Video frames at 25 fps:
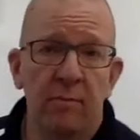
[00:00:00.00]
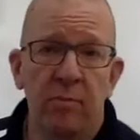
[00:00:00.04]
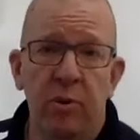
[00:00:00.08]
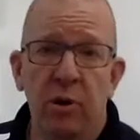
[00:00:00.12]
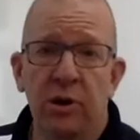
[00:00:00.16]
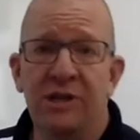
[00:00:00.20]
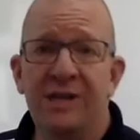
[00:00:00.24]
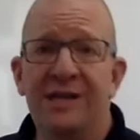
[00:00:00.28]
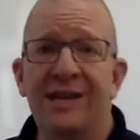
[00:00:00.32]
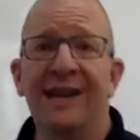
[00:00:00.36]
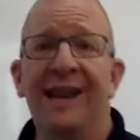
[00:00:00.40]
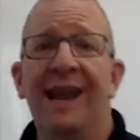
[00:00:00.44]

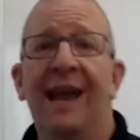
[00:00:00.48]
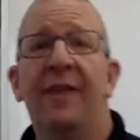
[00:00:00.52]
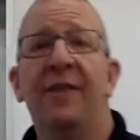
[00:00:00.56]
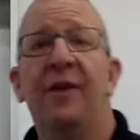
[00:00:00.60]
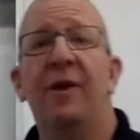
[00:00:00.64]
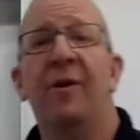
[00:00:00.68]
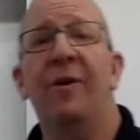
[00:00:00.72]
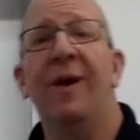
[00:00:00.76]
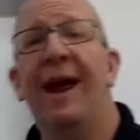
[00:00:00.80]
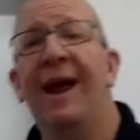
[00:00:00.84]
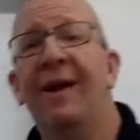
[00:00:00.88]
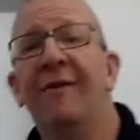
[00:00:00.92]
put
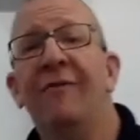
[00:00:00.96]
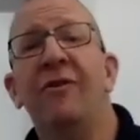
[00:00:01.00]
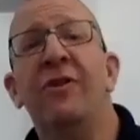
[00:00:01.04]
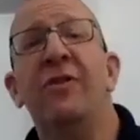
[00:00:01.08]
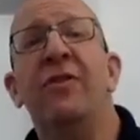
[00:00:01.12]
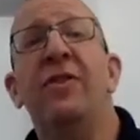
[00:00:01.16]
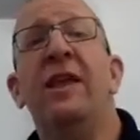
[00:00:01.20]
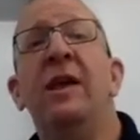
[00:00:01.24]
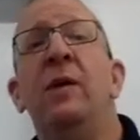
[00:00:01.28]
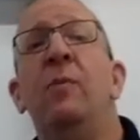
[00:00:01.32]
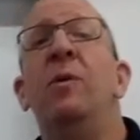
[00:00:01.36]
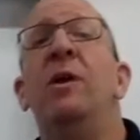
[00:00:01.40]
together
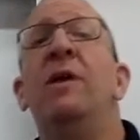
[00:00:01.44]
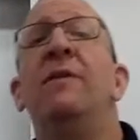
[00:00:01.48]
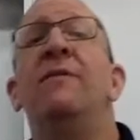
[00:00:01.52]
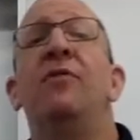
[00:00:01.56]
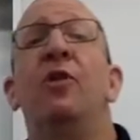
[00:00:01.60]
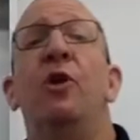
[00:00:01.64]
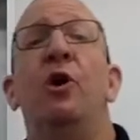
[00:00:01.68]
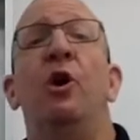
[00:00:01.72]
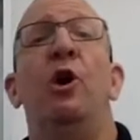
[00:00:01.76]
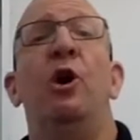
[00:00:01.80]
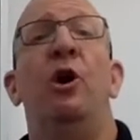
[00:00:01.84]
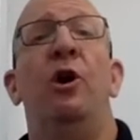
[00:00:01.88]
everything we've
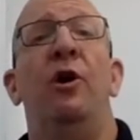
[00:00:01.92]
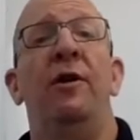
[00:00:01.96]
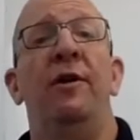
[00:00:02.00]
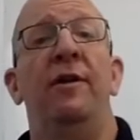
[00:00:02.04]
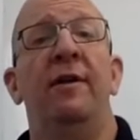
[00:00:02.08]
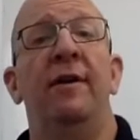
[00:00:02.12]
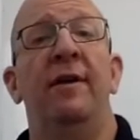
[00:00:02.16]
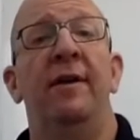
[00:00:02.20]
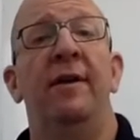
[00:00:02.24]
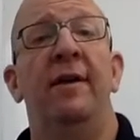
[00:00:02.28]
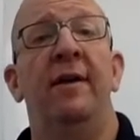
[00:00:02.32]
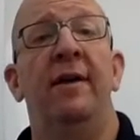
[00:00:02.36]
learned
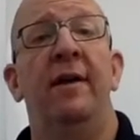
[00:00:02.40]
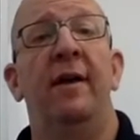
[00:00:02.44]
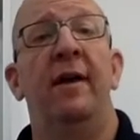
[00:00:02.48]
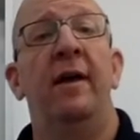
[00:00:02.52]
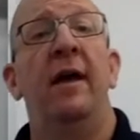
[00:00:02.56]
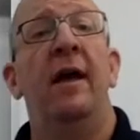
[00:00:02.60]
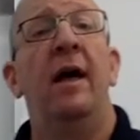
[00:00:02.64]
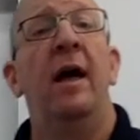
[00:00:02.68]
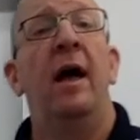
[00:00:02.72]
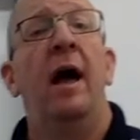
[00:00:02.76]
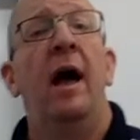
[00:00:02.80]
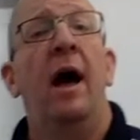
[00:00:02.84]

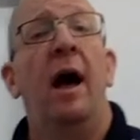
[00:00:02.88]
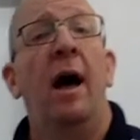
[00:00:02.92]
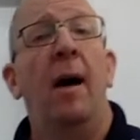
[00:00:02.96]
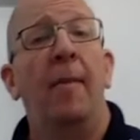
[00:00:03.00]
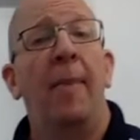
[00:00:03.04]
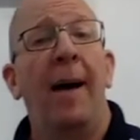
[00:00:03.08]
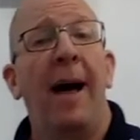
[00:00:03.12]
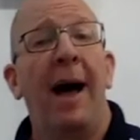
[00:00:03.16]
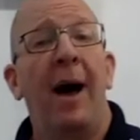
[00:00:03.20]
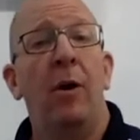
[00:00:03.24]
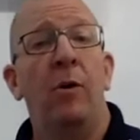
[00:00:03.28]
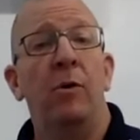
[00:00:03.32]

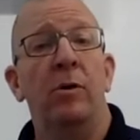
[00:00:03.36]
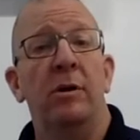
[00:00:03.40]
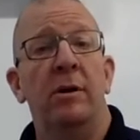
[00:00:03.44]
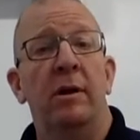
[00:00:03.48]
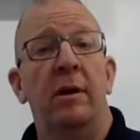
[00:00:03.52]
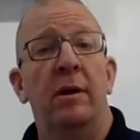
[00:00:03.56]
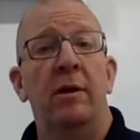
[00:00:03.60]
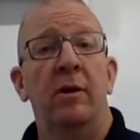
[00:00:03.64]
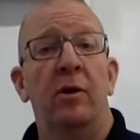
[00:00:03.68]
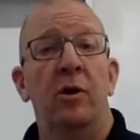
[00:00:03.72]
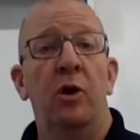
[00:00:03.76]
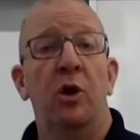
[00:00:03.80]
about
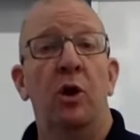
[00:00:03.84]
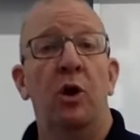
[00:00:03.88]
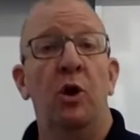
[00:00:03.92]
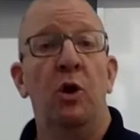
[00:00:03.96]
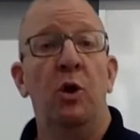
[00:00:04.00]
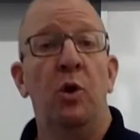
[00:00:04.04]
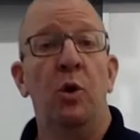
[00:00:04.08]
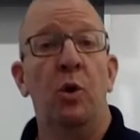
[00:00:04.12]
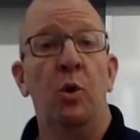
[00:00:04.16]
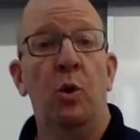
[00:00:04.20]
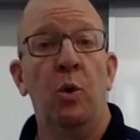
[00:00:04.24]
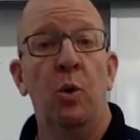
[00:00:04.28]

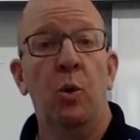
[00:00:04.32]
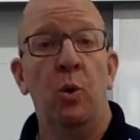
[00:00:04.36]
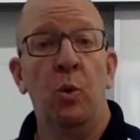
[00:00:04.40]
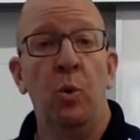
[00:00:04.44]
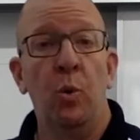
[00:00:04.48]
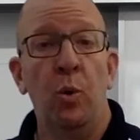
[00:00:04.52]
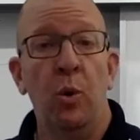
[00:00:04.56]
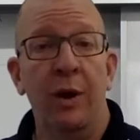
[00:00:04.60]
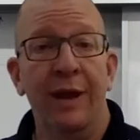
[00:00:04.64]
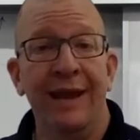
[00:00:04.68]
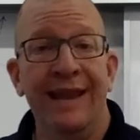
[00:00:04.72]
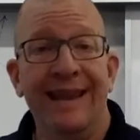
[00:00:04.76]

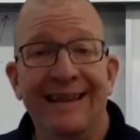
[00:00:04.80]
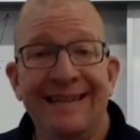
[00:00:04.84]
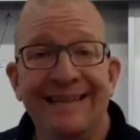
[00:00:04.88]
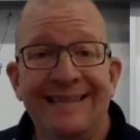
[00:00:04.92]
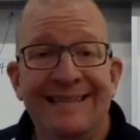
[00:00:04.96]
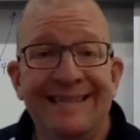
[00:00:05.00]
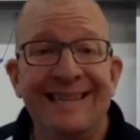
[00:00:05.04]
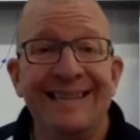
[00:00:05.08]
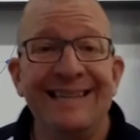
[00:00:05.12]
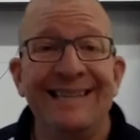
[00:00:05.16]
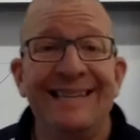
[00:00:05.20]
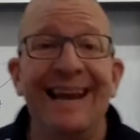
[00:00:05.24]

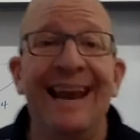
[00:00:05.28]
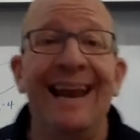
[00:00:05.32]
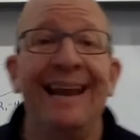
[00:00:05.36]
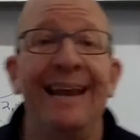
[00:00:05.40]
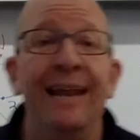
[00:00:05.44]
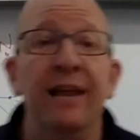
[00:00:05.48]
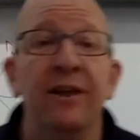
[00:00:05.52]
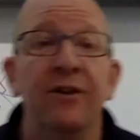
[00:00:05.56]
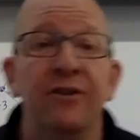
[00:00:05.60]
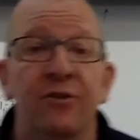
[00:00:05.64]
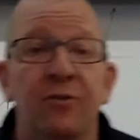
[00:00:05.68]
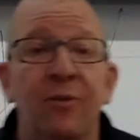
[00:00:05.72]

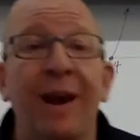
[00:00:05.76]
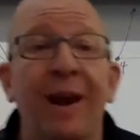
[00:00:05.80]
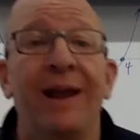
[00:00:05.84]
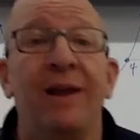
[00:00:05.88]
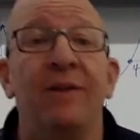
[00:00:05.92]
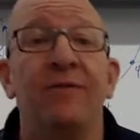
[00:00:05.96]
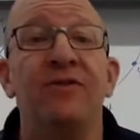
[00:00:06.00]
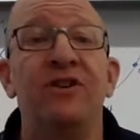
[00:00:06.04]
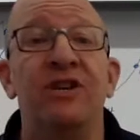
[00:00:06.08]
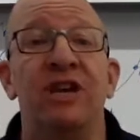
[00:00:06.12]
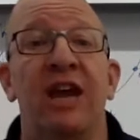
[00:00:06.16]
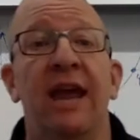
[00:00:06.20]
instantaneous rate
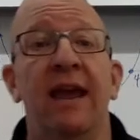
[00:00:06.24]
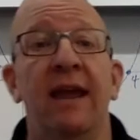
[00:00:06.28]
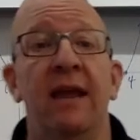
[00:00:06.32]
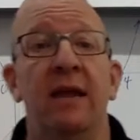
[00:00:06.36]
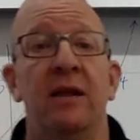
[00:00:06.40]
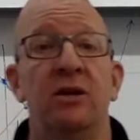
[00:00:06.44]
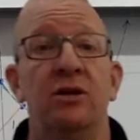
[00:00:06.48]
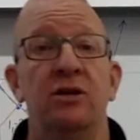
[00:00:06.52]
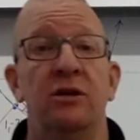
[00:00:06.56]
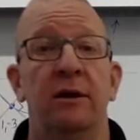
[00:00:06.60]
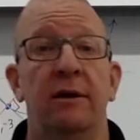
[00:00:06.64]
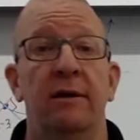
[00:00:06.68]
of
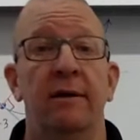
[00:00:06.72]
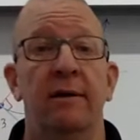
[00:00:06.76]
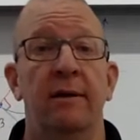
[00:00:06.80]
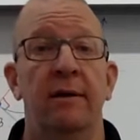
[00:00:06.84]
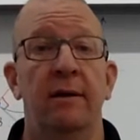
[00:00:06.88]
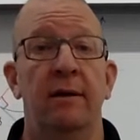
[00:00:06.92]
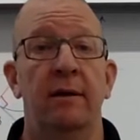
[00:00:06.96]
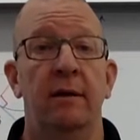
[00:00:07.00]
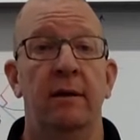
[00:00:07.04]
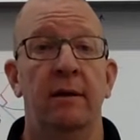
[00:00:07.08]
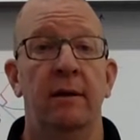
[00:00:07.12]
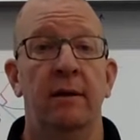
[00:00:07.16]
change
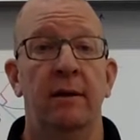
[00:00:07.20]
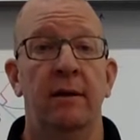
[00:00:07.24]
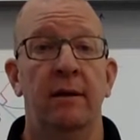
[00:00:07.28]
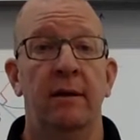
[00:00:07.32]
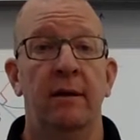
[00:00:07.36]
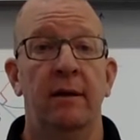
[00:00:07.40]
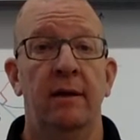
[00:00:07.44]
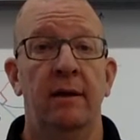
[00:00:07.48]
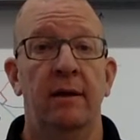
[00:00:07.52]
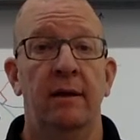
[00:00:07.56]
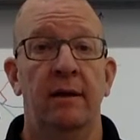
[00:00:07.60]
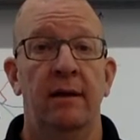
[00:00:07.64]

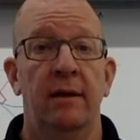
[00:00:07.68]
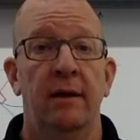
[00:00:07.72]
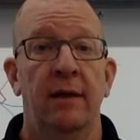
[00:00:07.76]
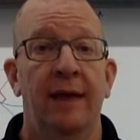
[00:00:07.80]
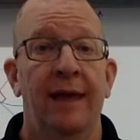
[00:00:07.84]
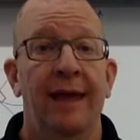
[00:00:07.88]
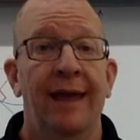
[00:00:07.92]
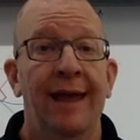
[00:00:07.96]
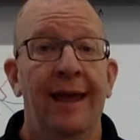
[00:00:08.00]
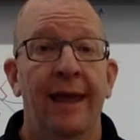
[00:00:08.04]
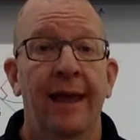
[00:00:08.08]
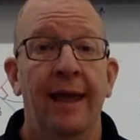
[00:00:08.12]

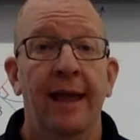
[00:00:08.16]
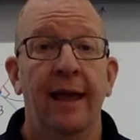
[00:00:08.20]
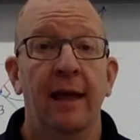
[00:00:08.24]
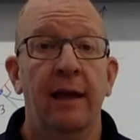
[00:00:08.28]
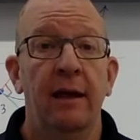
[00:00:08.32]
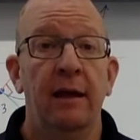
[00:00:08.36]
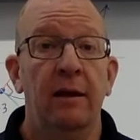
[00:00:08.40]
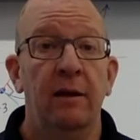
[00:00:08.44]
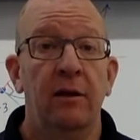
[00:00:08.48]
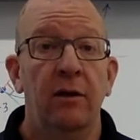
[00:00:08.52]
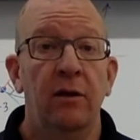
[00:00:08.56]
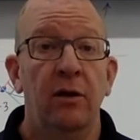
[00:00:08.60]

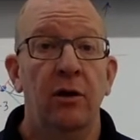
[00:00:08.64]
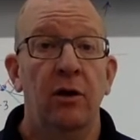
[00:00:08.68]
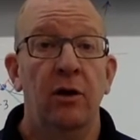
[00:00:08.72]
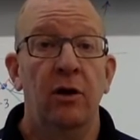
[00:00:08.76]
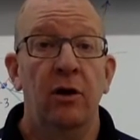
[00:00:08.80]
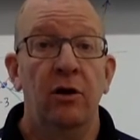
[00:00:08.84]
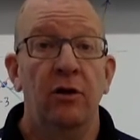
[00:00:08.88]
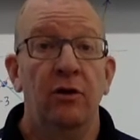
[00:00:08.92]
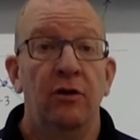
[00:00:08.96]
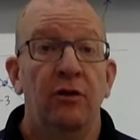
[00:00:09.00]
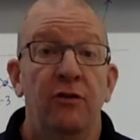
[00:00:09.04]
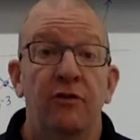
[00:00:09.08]
and
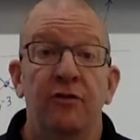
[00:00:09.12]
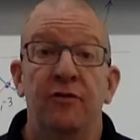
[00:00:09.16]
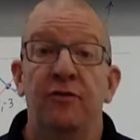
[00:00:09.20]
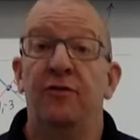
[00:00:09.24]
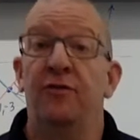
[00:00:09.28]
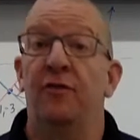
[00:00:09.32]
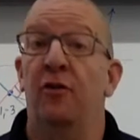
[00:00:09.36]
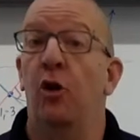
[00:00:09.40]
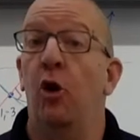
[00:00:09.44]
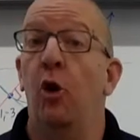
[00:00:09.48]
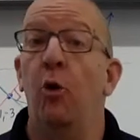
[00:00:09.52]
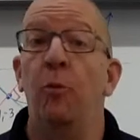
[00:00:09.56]

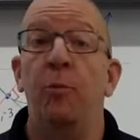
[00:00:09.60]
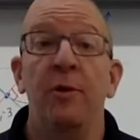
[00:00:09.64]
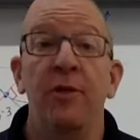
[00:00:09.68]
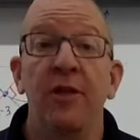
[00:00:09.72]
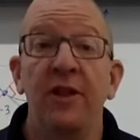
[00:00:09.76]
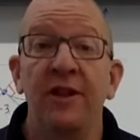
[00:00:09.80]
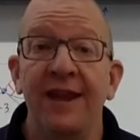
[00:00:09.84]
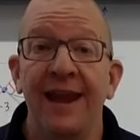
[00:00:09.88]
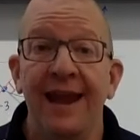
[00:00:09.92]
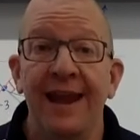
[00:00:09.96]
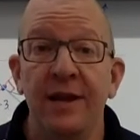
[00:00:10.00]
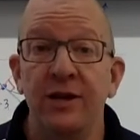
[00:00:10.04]
slope of the
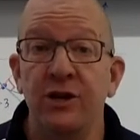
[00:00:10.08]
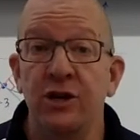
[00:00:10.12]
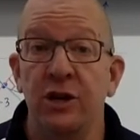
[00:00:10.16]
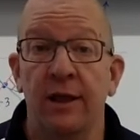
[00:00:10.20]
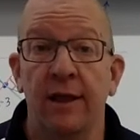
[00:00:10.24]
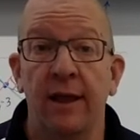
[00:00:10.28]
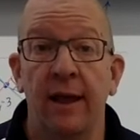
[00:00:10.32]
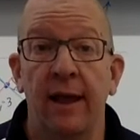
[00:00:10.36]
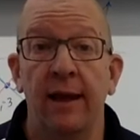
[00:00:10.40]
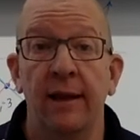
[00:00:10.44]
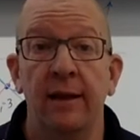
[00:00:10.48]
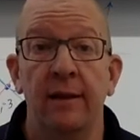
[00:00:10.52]
tangent
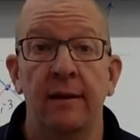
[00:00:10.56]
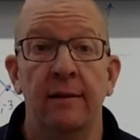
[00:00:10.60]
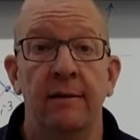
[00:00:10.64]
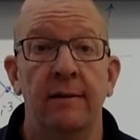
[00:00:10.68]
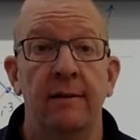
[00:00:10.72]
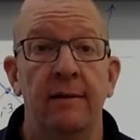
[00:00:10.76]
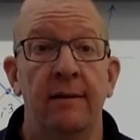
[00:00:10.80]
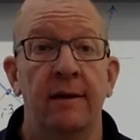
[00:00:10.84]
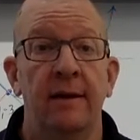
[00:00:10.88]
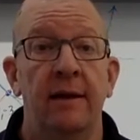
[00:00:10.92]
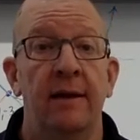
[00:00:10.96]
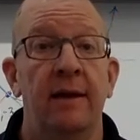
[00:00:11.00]
line
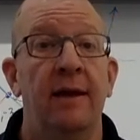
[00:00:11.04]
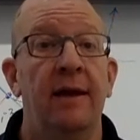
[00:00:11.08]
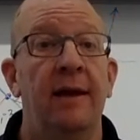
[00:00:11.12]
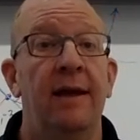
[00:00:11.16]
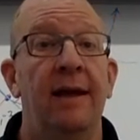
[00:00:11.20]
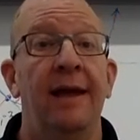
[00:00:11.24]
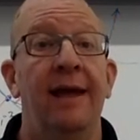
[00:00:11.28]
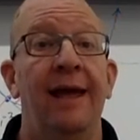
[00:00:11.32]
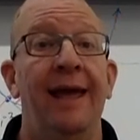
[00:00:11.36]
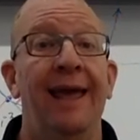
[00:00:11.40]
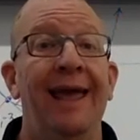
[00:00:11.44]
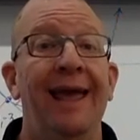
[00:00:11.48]

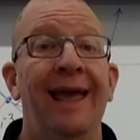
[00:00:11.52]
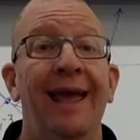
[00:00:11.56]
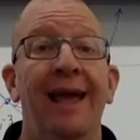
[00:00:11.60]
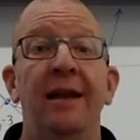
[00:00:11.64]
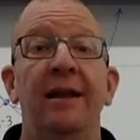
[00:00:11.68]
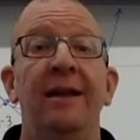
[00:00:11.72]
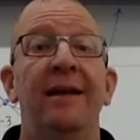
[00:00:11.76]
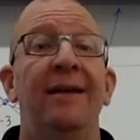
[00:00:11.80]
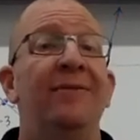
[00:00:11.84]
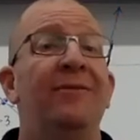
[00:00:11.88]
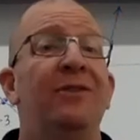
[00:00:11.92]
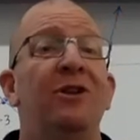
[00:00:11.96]

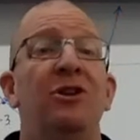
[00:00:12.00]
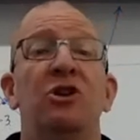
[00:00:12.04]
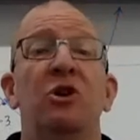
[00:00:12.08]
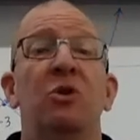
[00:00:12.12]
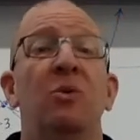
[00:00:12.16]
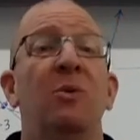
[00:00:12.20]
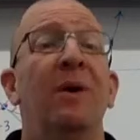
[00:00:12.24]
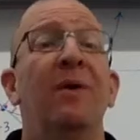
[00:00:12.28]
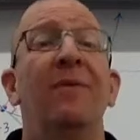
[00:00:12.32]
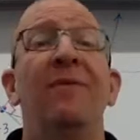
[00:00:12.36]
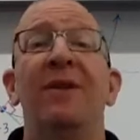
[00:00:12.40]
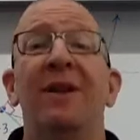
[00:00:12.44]
and the
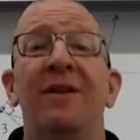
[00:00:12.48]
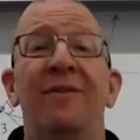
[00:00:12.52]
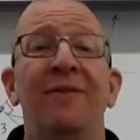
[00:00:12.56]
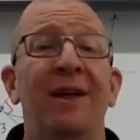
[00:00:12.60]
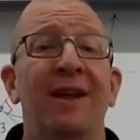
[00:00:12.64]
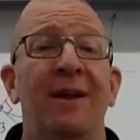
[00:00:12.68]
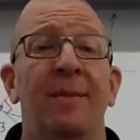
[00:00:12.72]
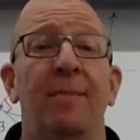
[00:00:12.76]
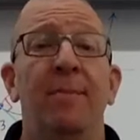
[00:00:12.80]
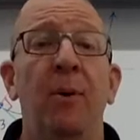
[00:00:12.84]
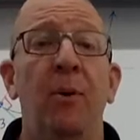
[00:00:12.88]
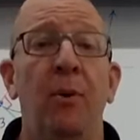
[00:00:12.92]
derivative at
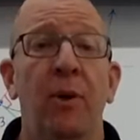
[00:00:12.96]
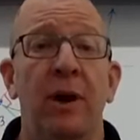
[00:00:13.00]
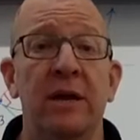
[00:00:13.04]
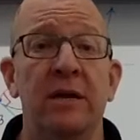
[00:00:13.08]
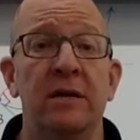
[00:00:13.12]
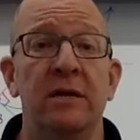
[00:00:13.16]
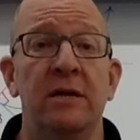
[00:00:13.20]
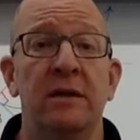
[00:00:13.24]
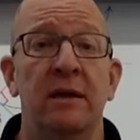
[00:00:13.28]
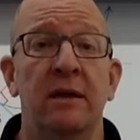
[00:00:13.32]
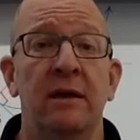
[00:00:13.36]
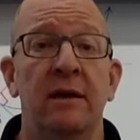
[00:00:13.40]
a
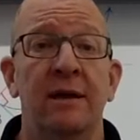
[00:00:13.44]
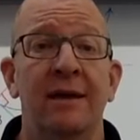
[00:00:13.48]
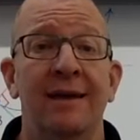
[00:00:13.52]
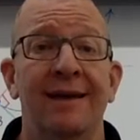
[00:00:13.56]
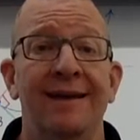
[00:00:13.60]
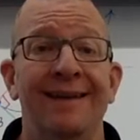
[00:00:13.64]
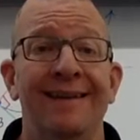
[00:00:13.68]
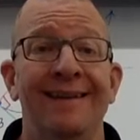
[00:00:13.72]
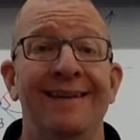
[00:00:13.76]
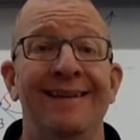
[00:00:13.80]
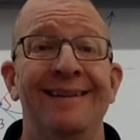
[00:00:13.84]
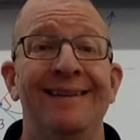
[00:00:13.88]
point
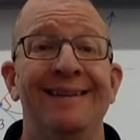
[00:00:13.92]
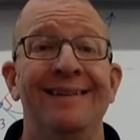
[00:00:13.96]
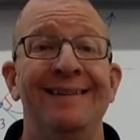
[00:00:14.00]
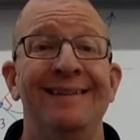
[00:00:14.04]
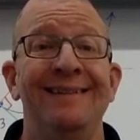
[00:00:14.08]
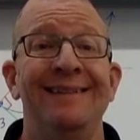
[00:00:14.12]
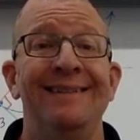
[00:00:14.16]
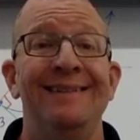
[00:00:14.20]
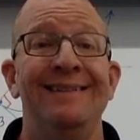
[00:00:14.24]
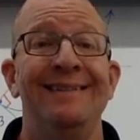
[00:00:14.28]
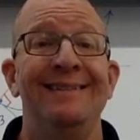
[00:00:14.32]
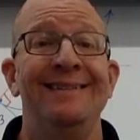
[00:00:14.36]

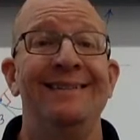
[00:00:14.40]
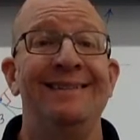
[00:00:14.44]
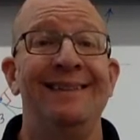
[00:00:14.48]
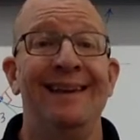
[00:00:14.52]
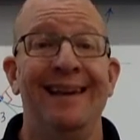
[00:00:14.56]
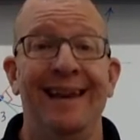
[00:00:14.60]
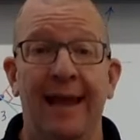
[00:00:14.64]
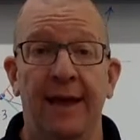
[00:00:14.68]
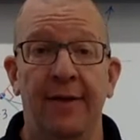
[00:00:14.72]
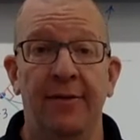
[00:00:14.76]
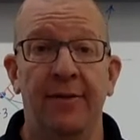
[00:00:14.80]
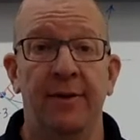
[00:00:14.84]

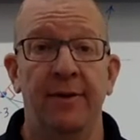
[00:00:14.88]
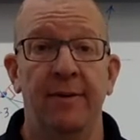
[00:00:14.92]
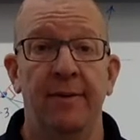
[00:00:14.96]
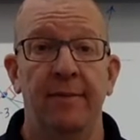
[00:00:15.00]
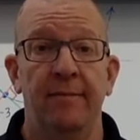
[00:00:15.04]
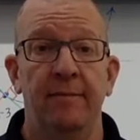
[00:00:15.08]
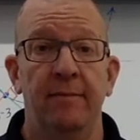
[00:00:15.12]
together.